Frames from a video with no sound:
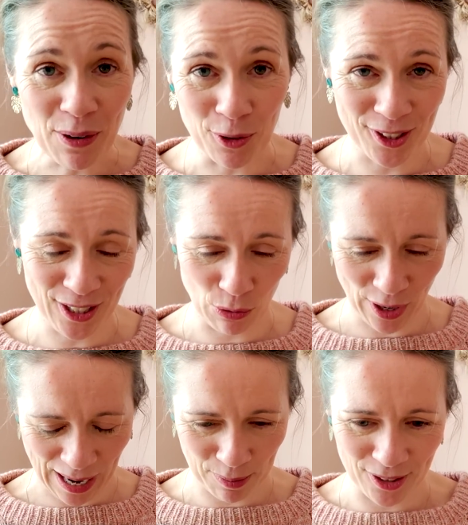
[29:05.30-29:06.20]
want to know
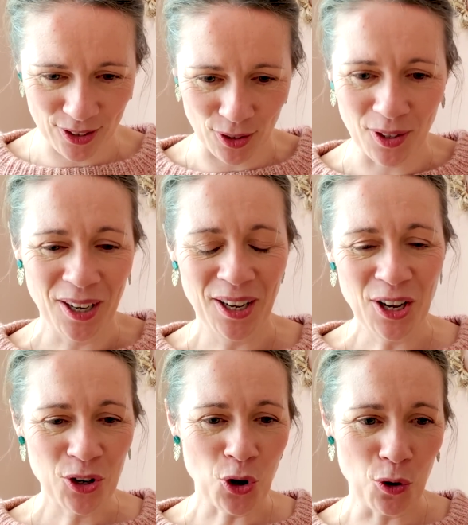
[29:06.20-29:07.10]
what happened to
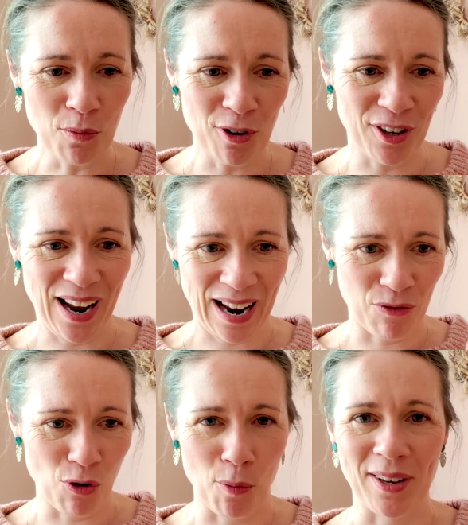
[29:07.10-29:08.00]
Cormoran
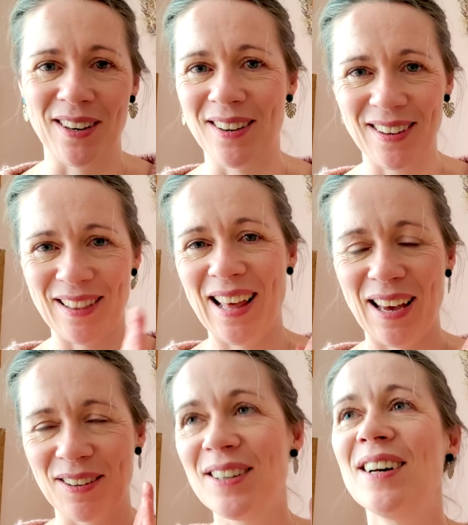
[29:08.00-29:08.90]
and Robin and
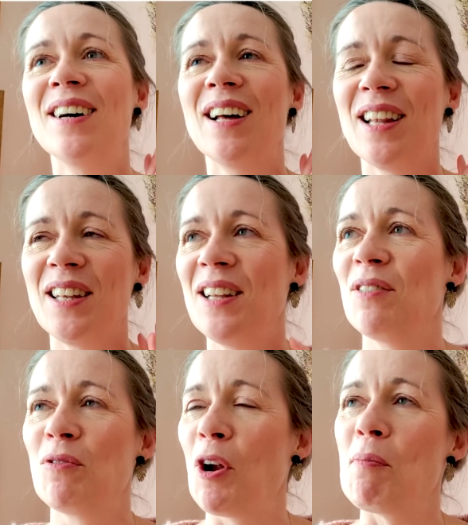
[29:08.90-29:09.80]
their
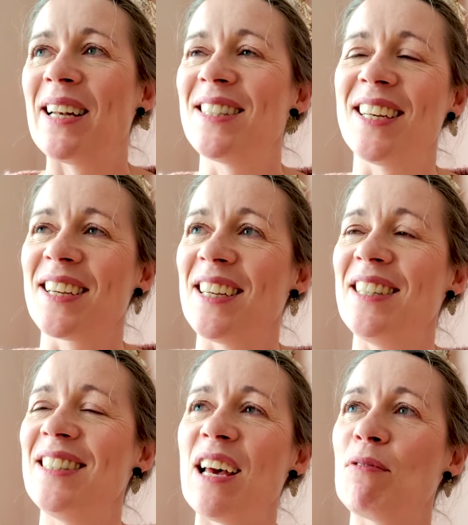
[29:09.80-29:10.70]
romantic
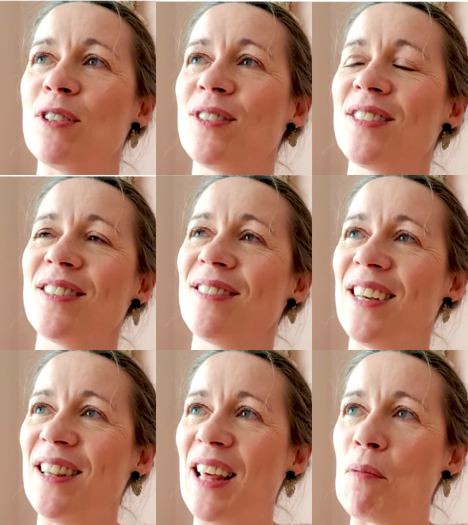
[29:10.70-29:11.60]
endeavours
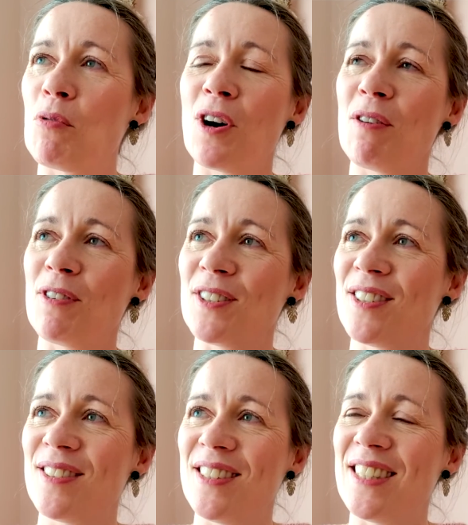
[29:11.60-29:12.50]
in their private
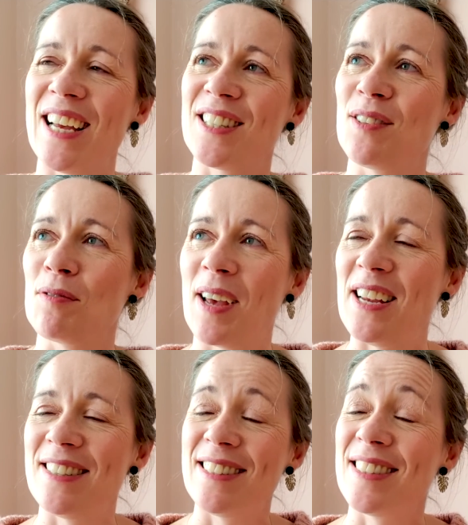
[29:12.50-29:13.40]
detective
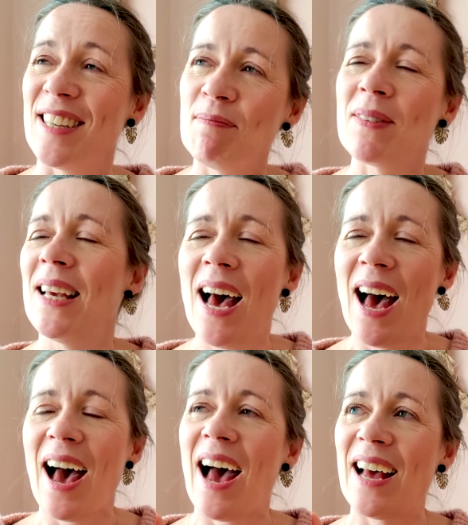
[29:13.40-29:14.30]
agency.
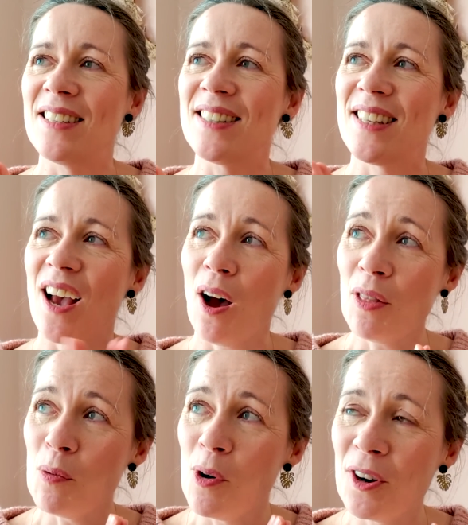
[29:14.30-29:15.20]
And the
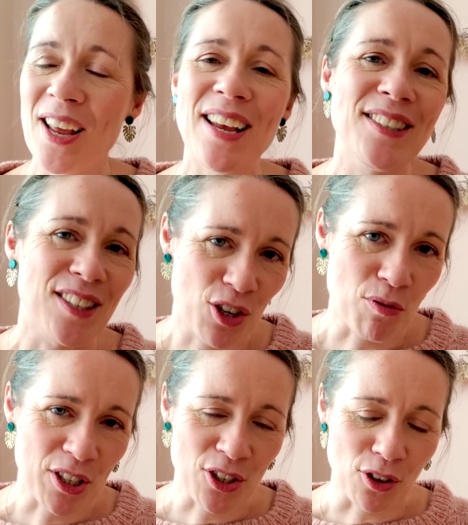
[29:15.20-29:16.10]
other one is the new
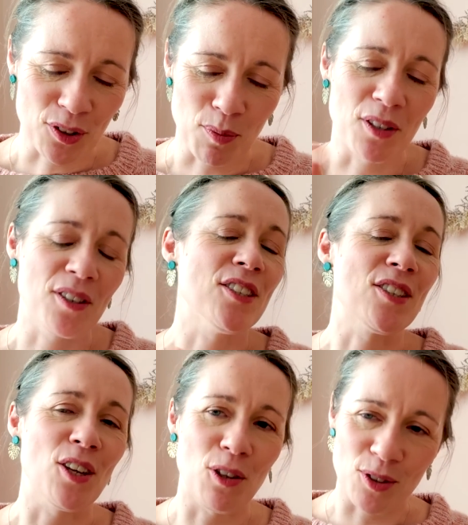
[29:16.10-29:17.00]
Richard Osman,
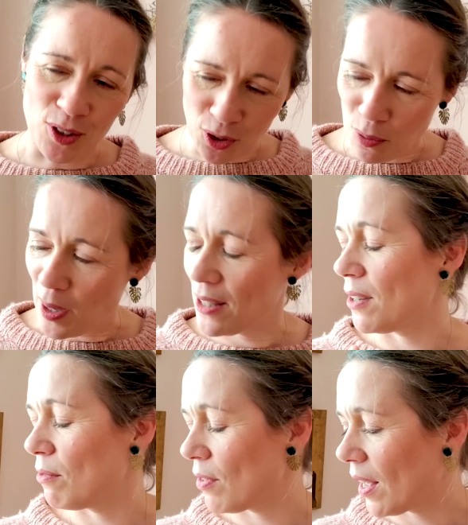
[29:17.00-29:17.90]
because who's not
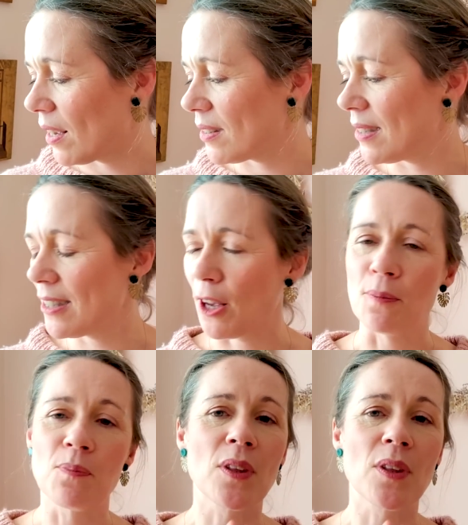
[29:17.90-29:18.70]
waiting for that? So